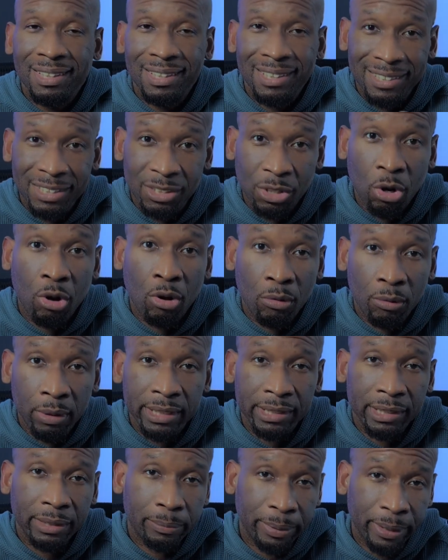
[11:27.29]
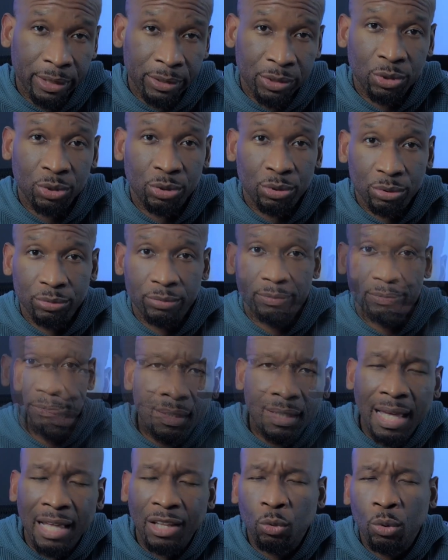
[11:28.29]
is always a Pixel.
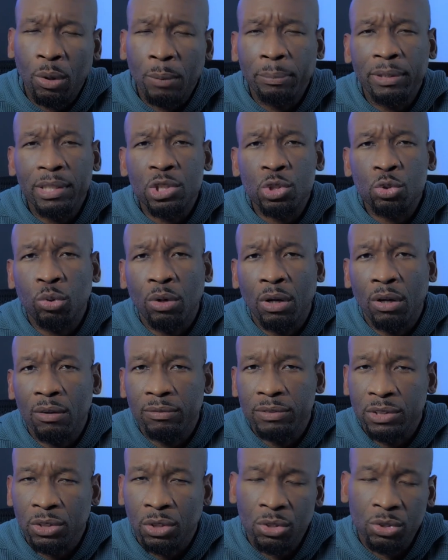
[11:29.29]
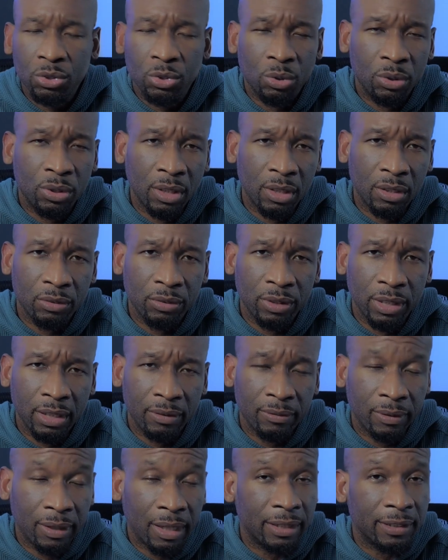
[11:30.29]
Now the OnePlus 12 is also another great
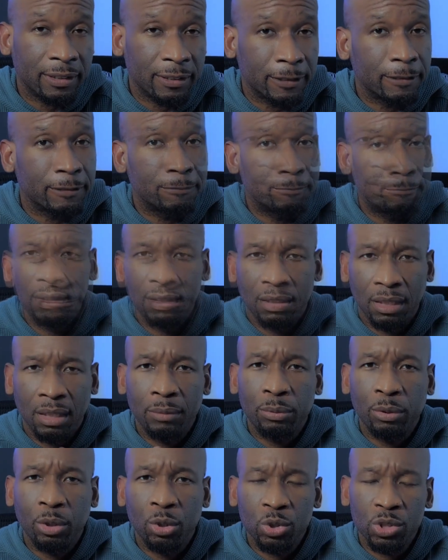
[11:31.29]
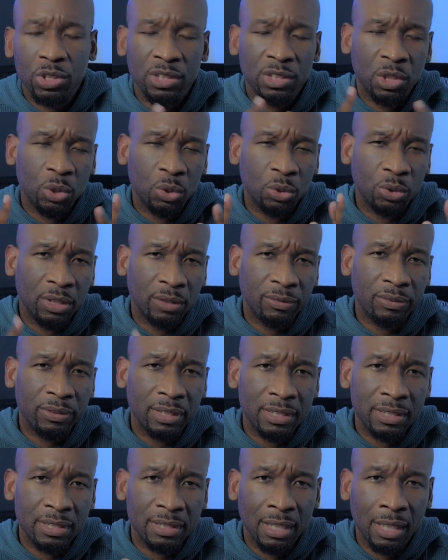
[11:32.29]
device. Their approach is a little different
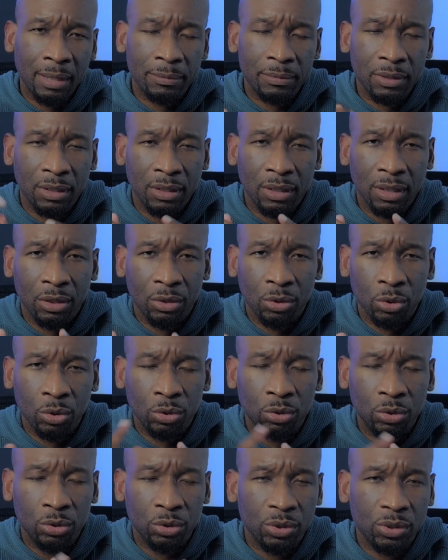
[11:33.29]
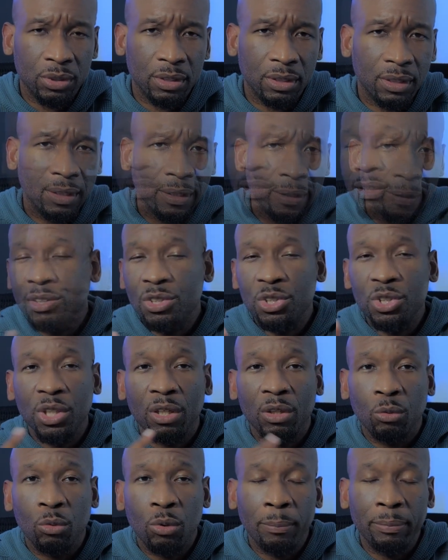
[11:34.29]
than Samsung and Google's. This
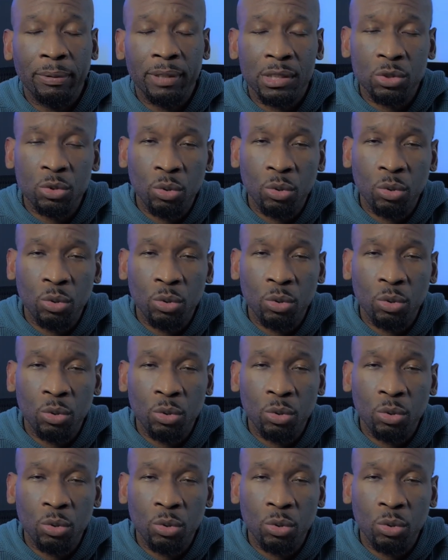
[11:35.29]
year the OnePlus